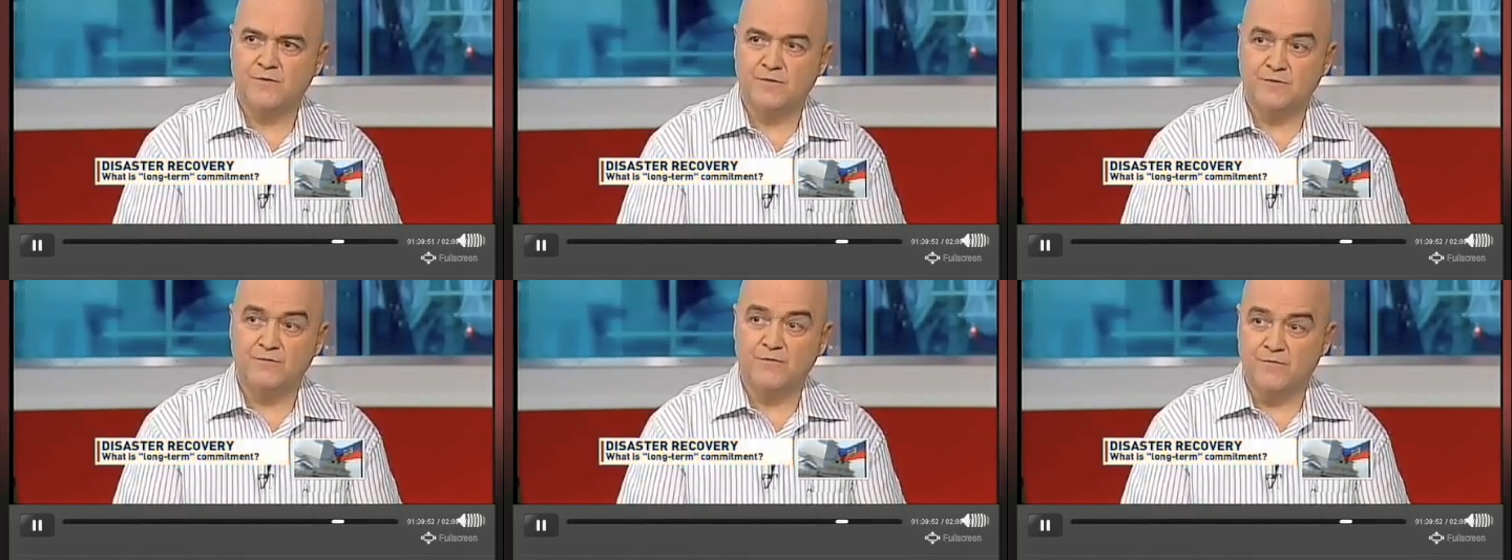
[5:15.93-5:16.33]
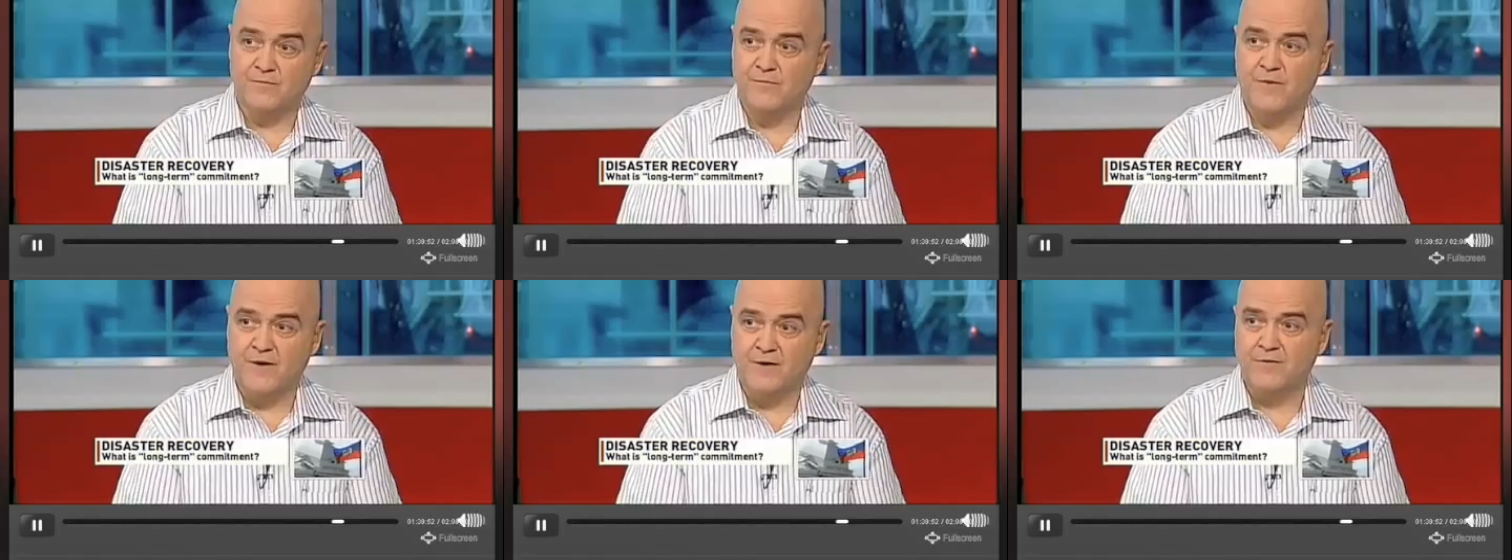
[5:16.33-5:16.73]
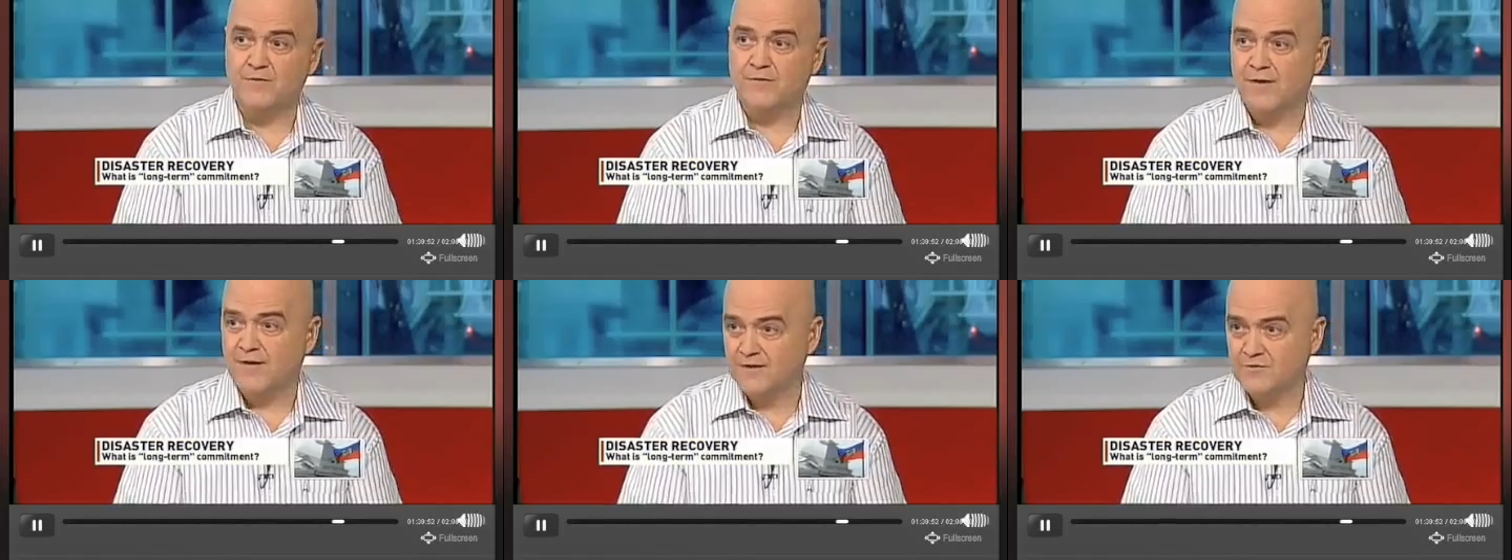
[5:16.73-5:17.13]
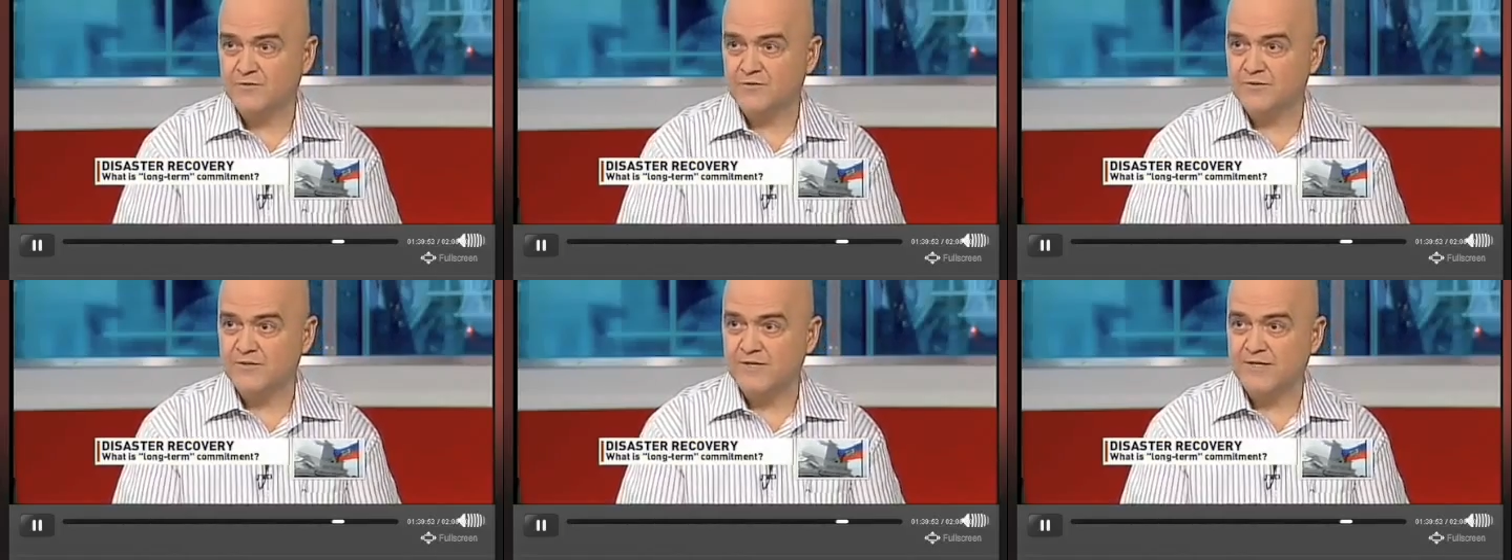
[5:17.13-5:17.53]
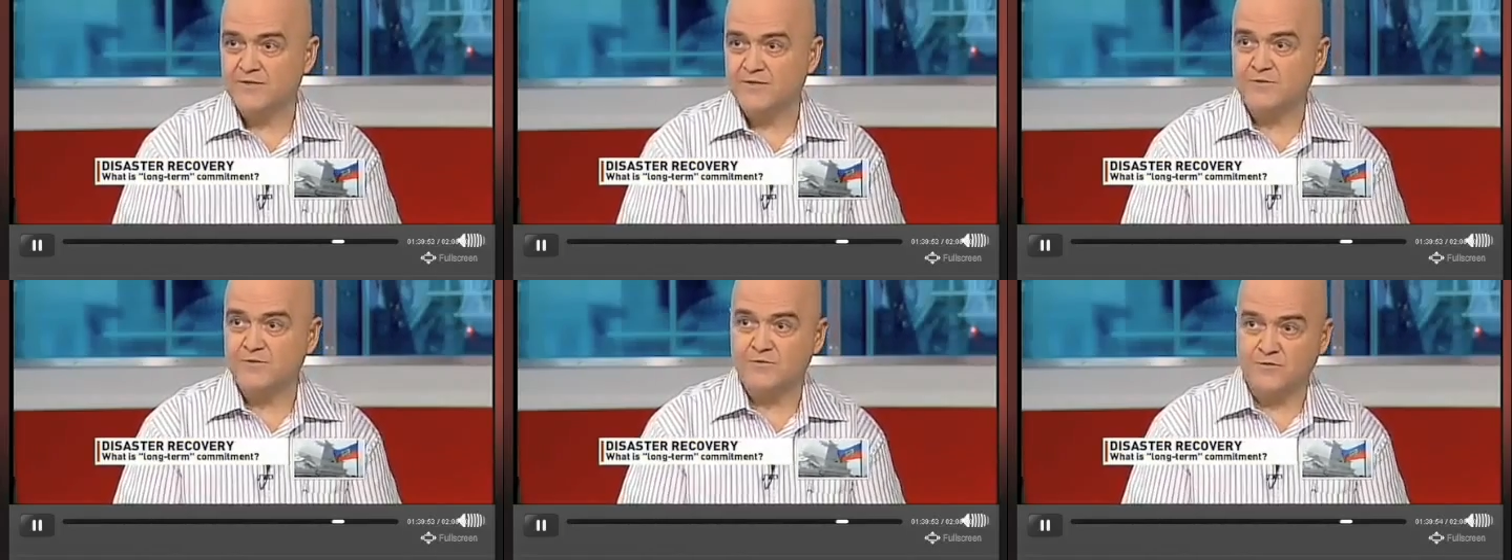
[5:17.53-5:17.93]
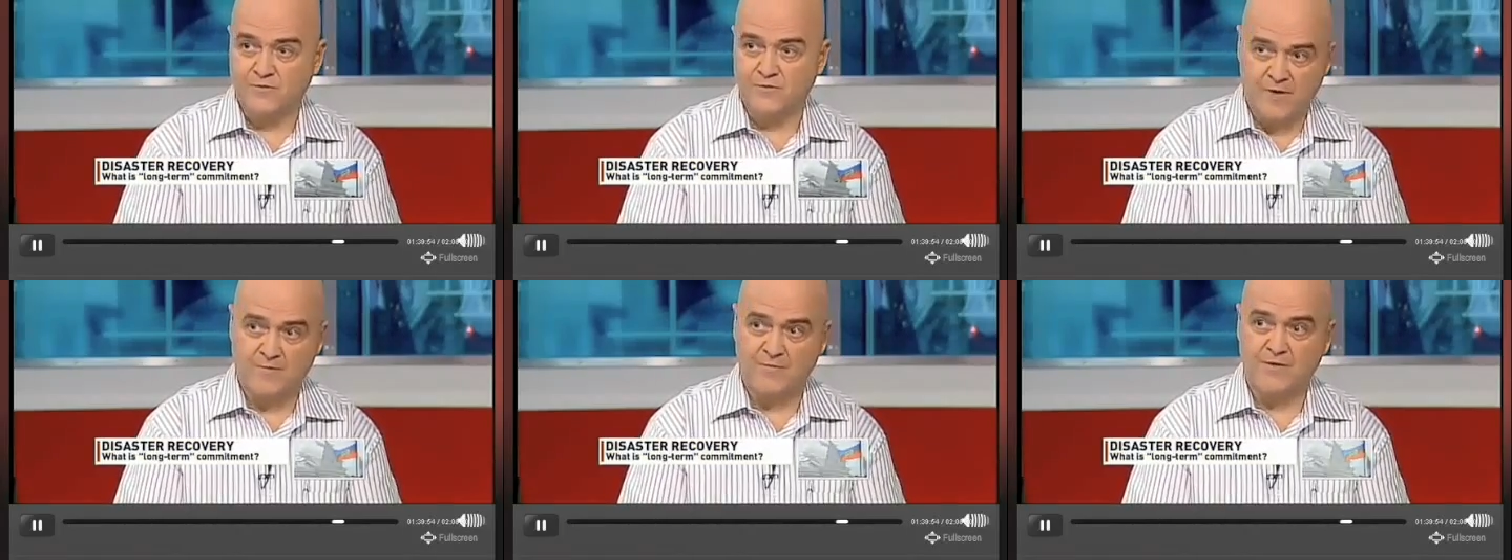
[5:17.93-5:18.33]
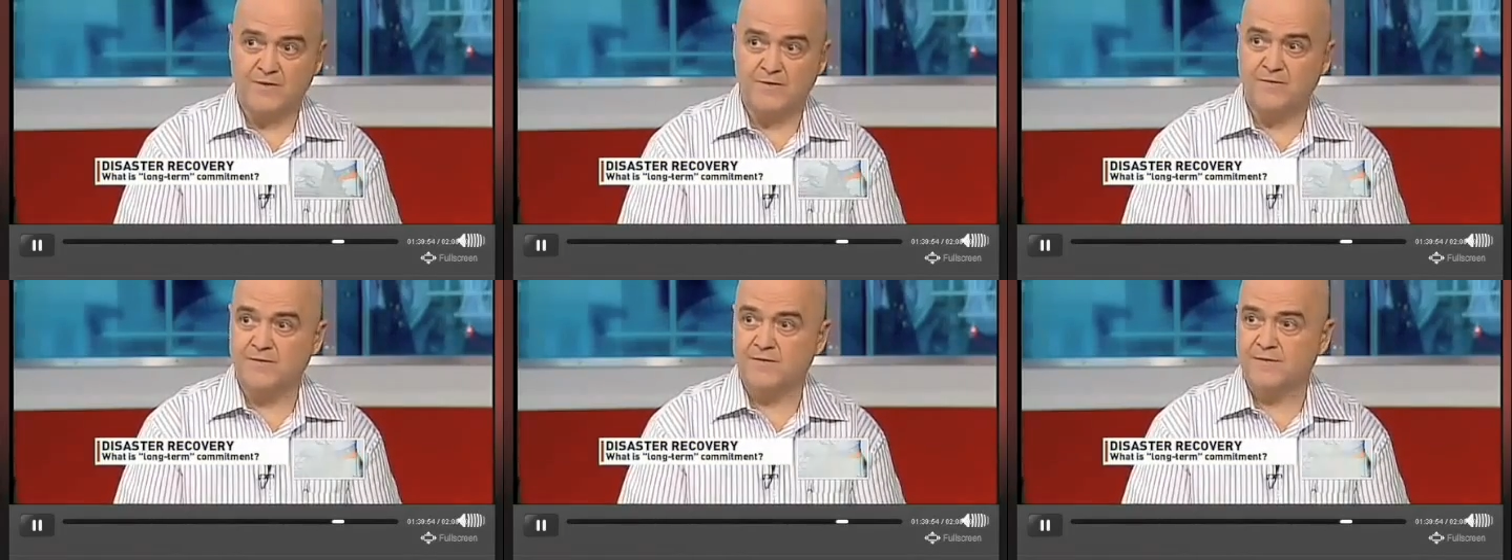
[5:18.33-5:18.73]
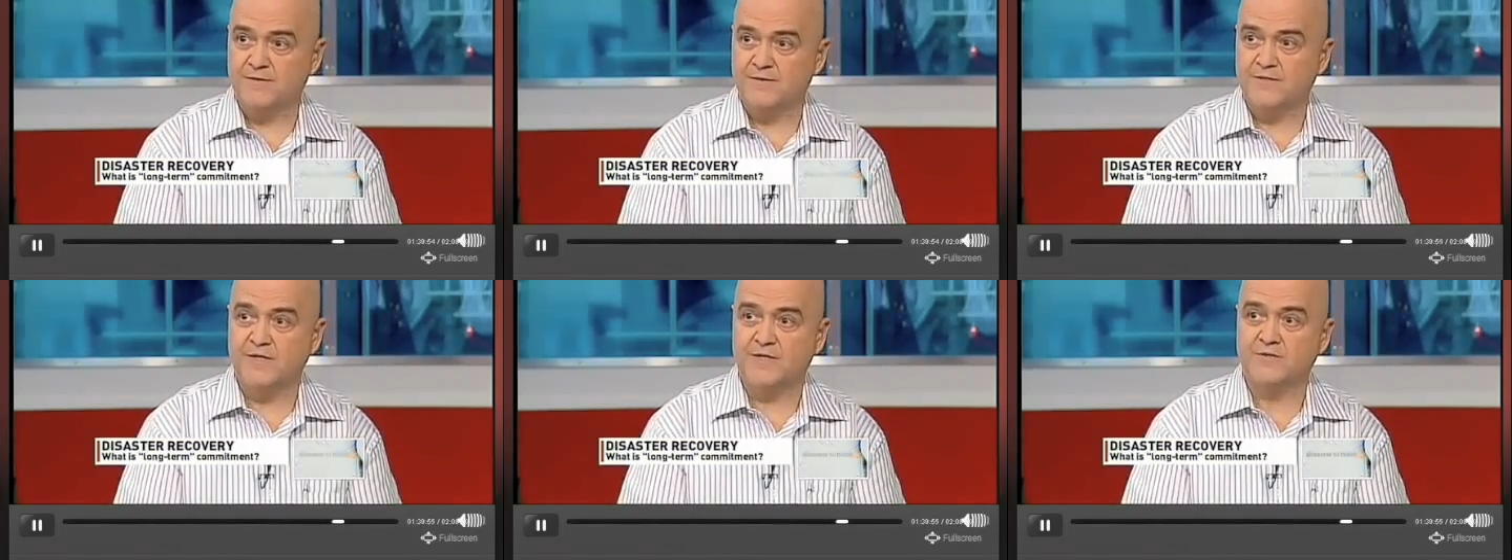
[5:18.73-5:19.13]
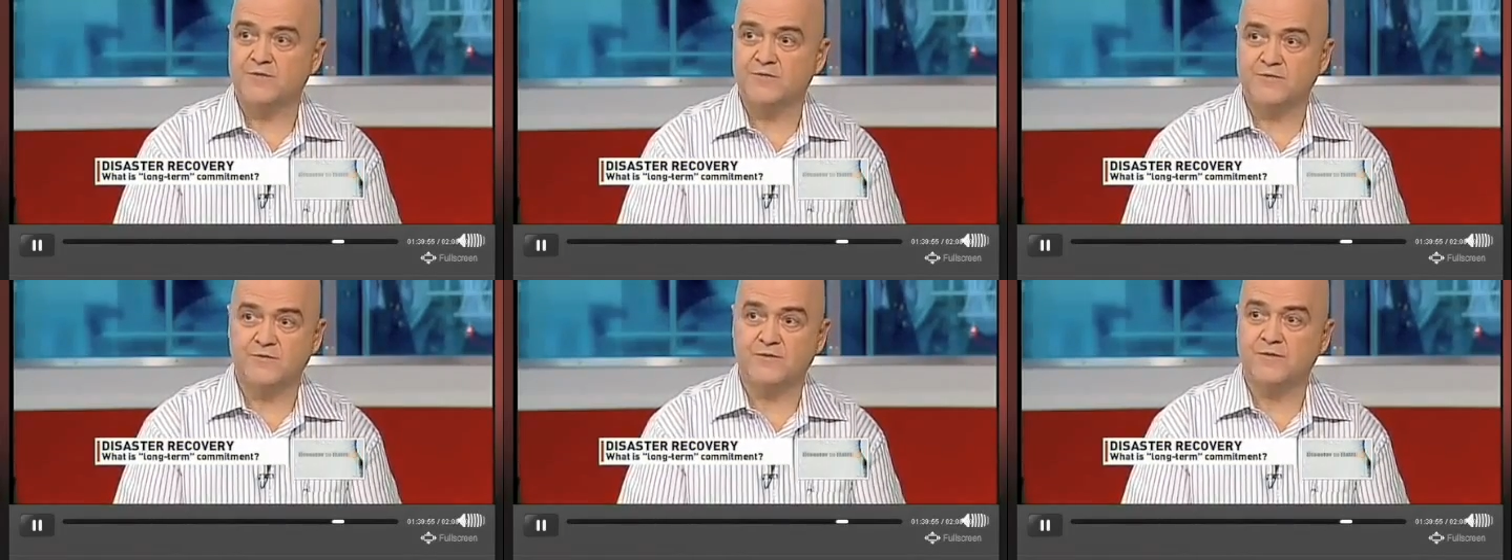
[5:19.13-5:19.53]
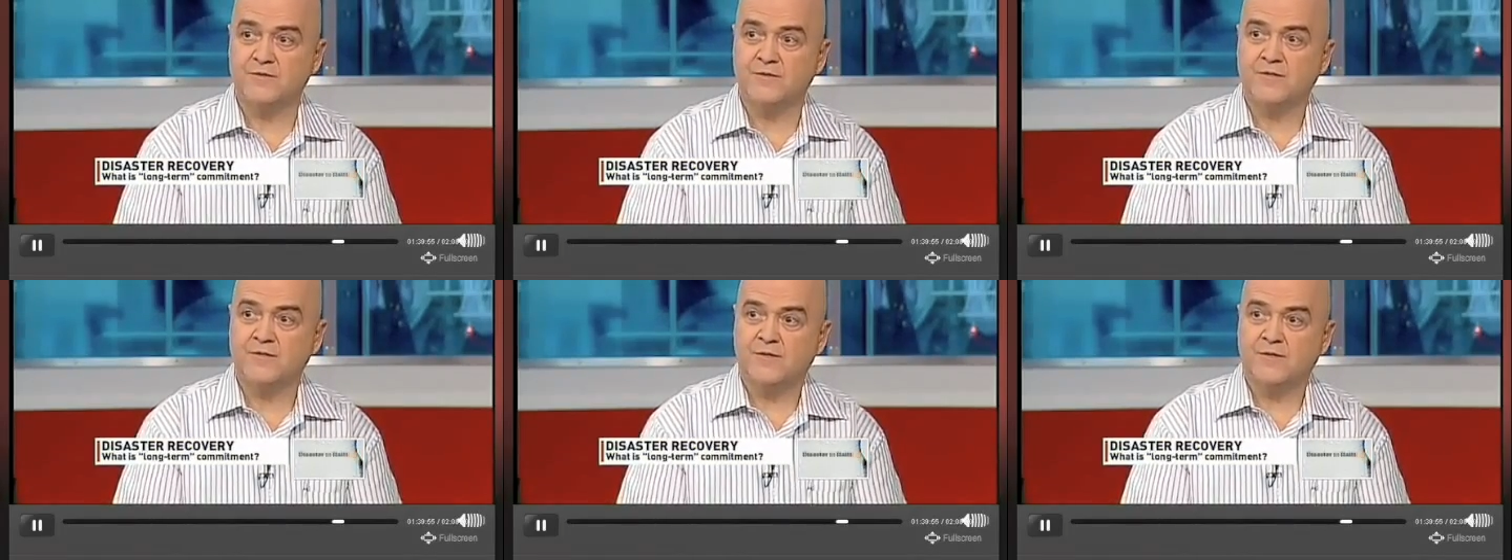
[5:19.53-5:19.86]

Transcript: learned from other natural disasters or man-made disasters.